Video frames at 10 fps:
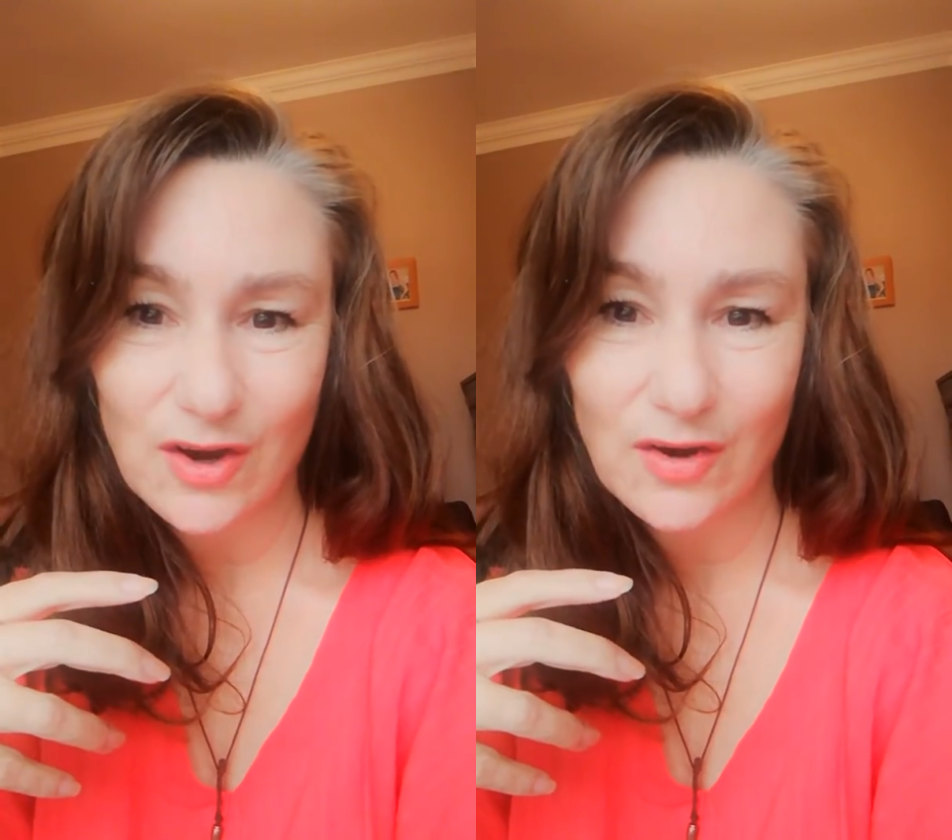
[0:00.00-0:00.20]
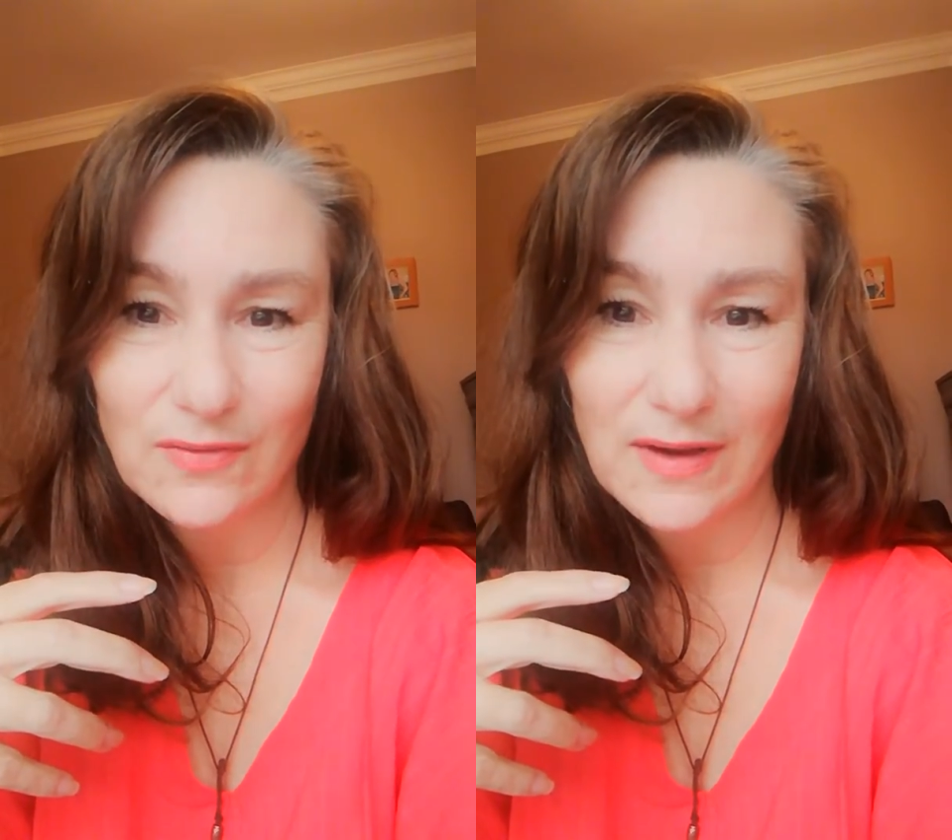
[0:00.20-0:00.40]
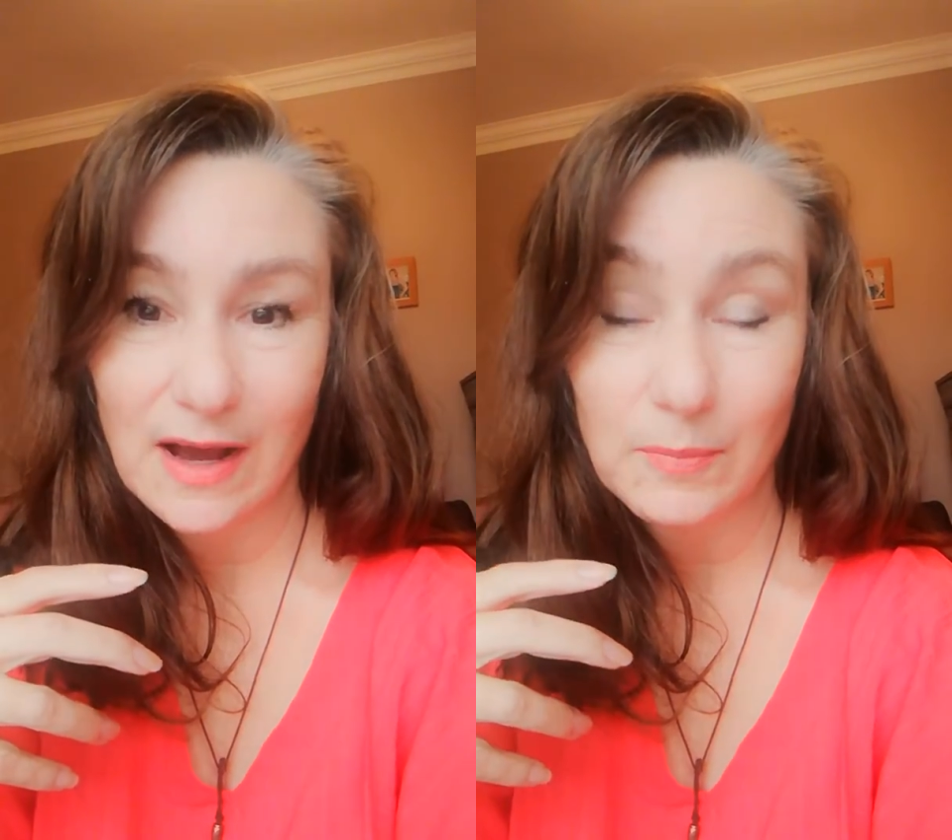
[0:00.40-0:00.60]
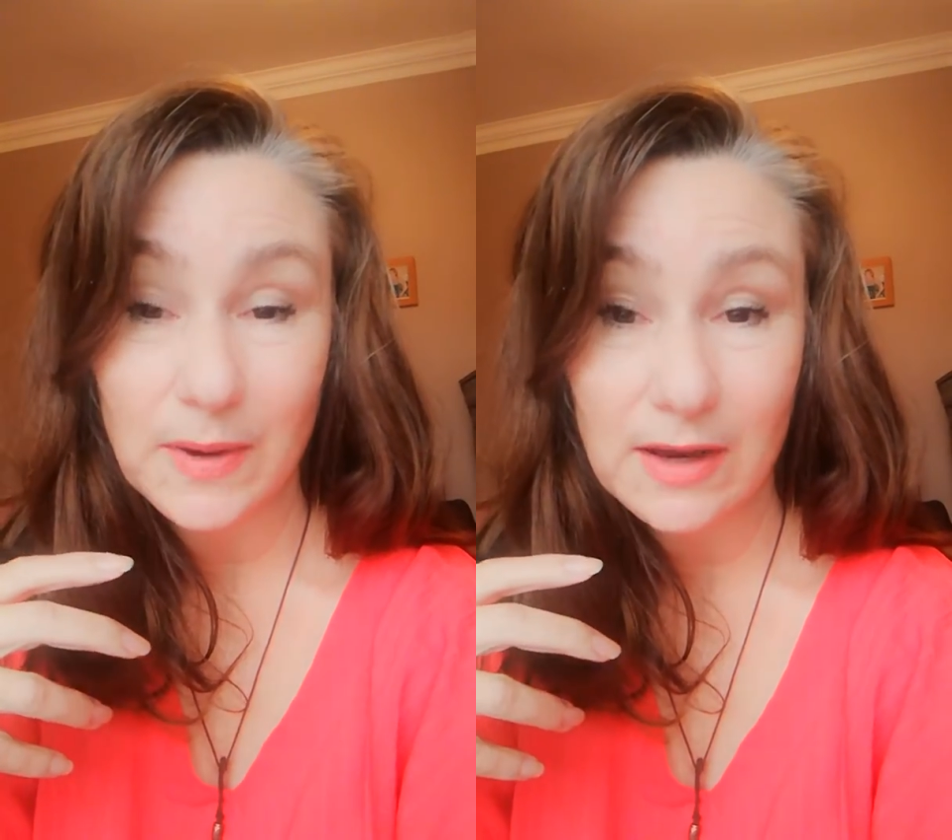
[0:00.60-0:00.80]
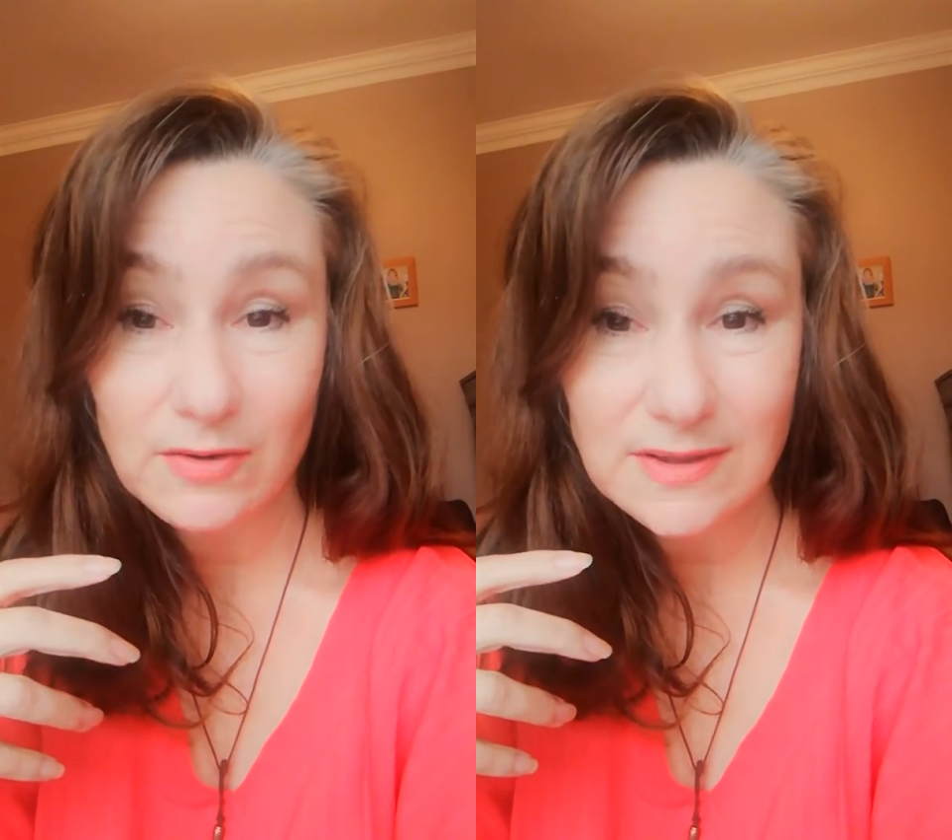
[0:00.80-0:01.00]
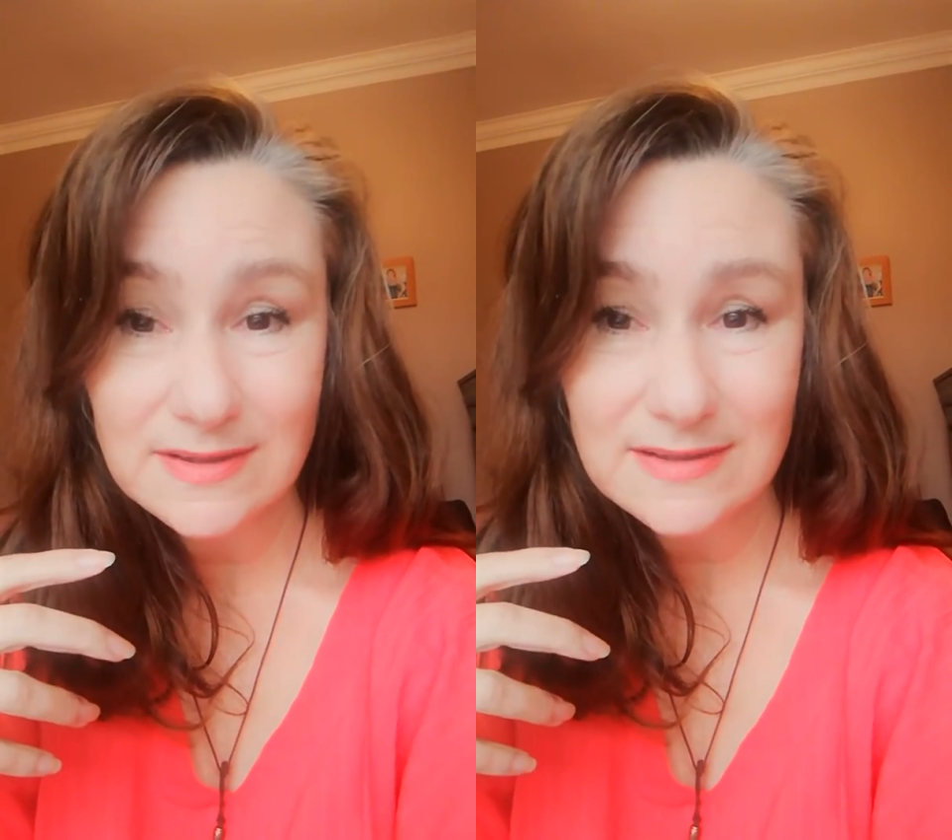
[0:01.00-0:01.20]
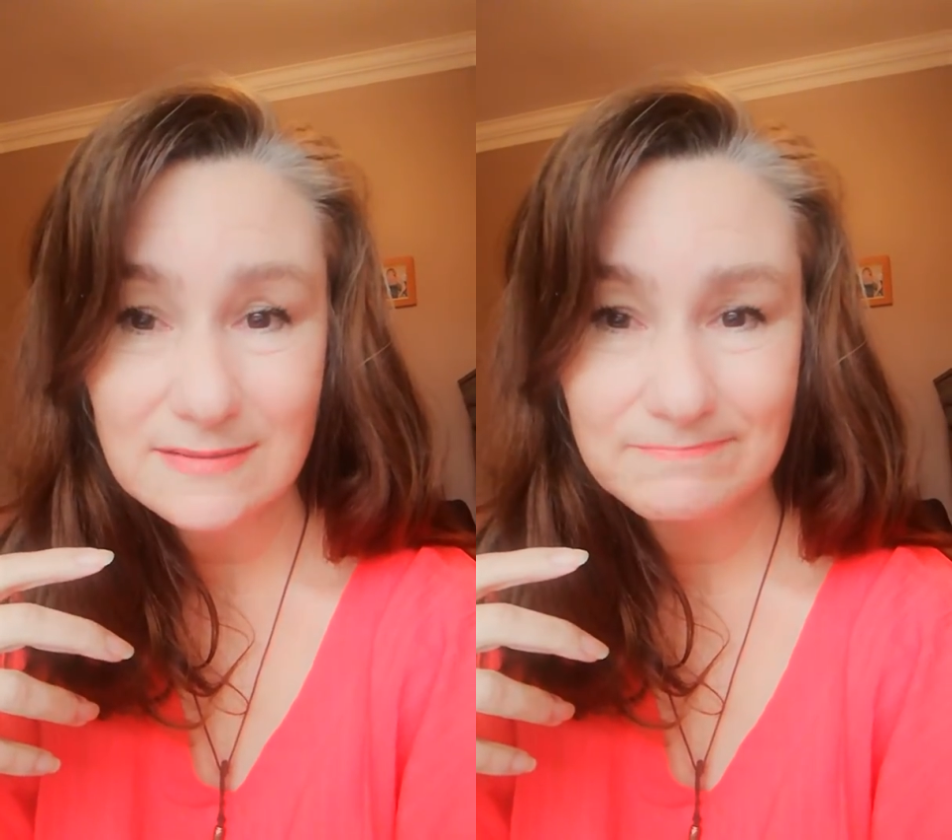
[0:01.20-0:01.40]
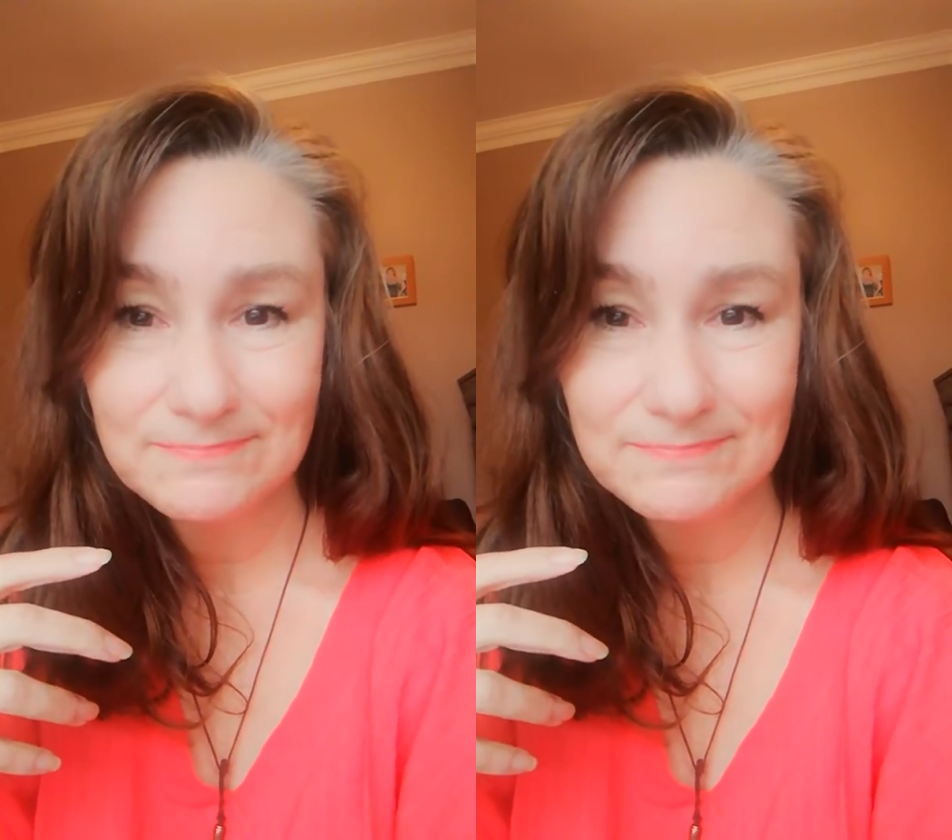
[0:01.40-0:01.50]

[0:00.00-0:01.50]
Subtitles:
of our parents,